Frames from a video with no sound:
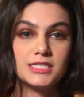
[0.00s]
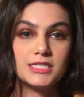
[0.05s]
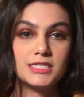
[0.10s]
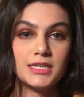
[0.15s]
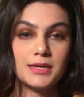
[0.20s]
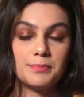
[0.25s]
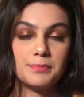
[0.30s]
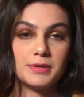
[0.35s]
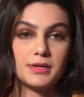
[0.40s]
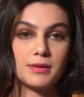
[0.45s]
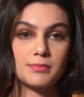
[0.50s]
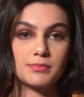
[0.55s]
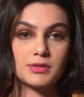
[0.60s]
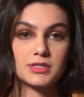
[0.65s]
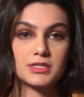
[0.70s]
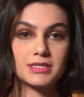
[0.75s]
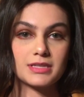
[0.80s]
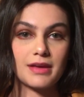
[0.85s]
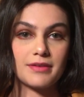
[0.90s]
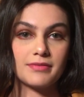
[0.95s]
Tip number
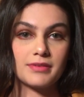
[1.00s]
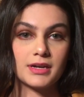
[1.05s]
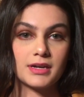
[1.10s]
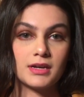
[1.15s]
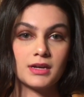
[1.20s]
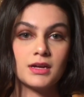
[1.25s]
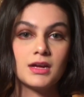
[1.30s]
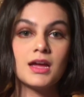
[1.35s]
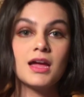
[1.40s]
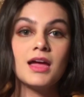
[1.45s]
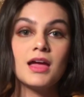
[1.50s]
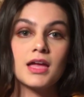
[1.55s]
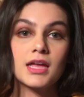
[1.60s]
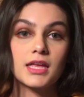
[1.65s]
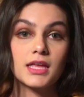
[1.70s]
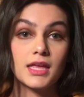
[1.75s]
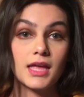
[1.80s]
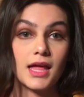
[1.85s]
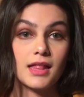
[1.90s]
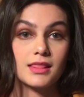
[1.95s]
7,
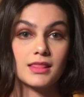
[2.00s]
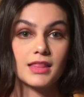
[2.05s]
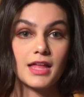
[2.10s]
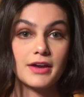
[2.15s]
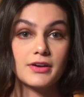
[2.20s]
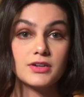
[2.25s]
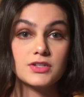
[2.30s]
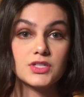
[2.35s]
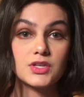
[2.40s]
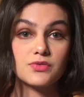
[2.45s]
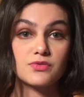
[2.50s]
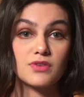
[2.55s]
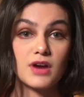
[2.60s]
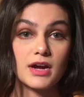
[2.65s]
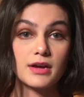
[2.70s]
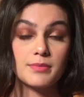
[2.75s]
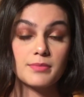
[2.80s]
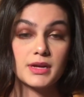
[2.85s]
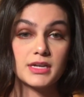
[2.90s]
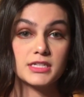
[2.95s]
get letters of
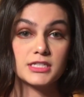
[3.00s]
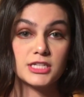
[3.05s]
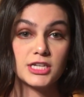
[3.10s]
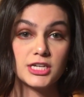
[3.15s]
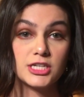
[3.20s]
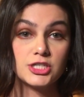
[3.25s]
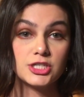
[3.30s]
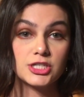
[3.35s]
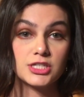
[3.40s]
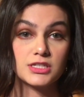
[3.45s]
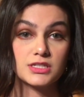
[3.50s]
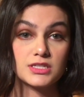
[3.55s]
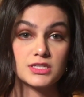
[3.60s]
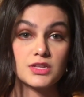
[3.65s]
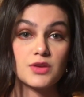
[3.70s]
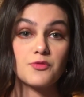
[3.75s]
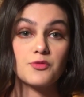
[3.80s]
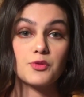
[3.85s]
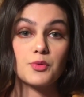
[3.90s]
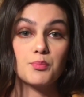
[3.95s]

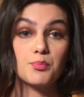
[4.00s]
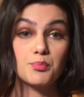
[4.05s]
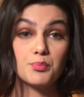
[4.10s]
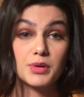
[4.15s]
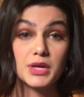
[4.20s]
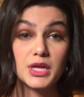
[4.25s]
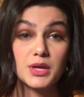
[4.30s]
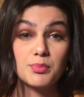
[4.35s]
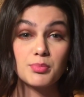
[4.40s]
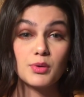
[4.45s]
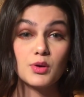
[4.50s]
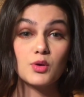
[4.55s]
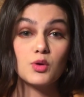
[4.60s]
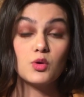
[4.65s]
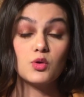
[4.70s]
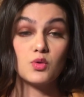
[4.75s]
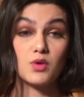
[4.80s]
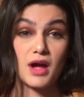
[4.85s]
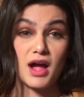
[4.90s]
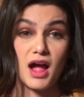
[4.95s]
recommendations from people
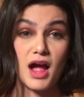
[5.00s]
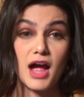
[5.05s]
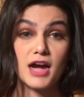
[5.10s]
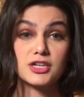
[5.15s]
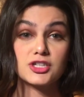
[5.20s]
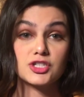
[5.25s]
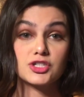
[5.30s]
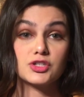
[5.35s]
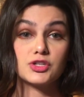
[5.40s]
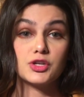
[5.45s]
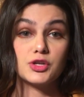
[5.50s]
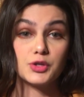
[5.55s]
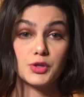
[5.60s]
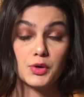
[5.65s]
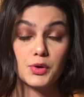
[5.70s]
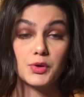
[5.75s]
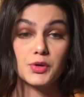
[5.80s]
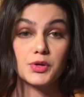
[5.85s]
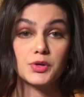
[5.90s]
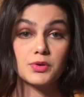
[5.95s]
who actually
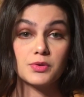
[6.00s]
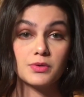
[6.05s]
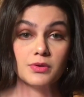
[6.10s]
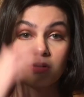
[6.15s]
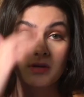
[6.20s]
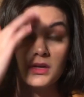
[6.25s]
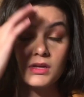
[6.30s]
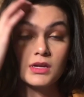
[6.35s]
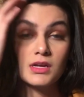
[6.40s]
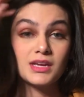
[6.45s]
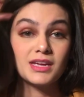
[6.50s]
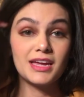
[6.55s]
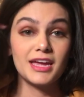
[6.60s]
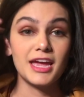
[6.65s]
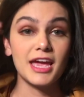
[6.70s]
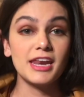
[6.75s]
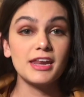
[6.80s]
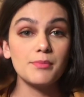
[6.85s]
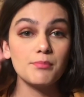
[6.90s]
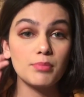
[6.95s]
know you.
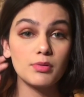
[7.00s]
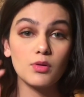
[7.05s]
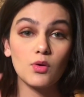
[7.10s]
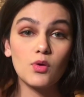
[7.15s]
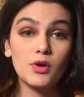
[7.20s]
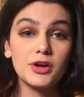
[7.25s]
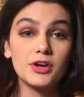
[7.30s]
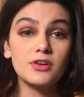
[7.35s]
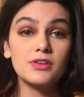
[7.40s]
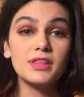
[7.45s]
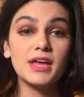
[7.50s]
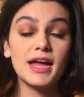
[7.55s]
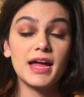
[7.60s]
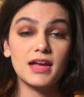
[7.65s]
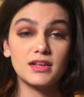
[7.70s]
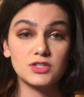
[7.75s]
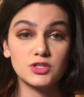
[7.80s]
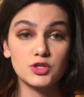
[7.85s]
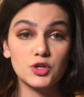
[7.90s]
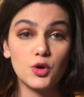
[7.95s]
An employer that
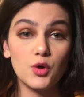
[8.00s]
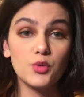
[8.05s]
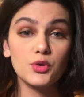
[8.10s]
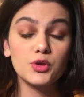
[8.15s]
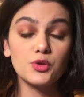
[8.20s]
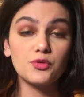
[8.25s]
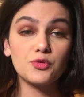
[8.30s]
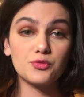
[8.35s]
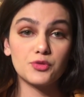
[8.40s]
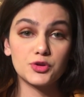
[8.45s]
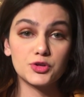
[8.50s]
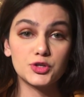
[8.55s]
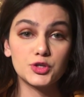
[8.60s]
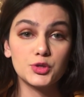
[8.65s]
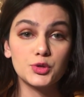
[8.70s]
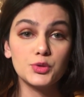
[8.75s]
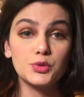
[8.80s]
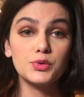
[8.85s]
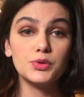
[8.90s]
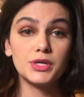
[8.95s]
has known you for
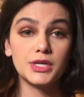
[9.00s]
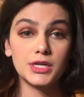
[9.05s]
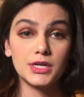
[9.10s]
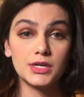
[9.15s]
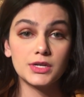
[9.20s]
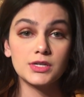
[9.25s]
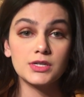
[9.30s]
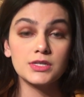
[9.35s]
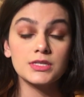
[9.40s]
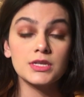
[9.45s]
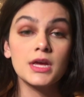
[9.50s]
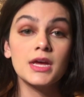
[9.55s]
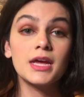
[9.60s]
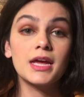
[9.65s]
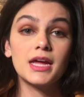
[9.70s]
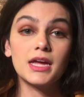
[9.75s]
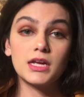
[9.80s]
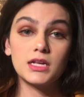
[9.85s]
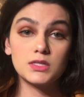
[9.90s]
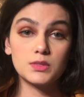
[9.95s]
2 years
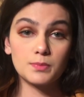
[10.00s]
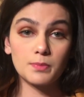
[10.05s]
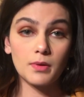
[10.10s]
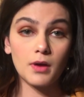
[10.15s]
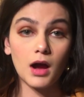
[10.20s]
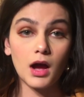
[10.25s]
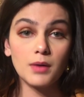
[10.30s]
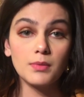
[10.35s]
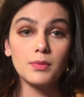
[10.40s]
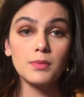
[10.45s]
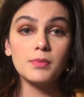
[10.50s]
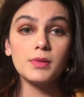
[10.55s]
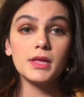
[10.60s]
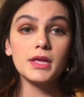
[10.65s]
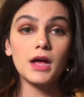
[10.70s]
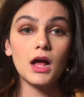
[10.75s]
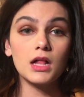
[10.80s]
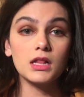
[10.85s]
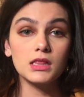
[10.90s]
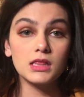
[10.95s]
is
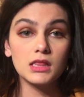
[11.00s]
probably a